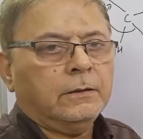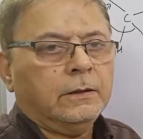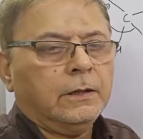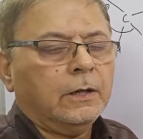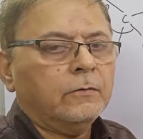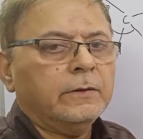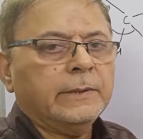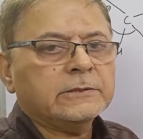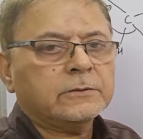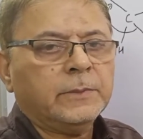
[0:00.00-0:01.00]
Now I have
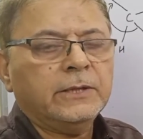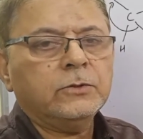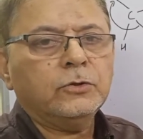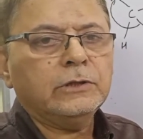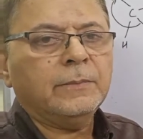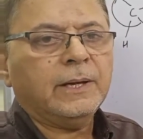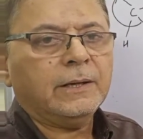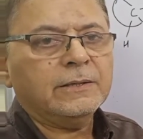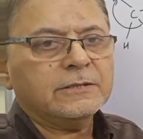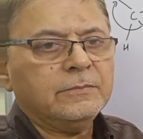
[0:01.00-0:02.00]
explained to you the
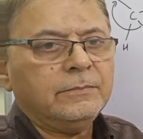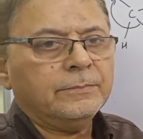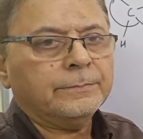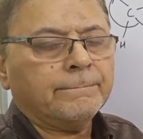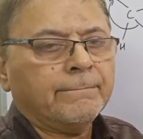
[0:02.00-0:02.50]
mechanism.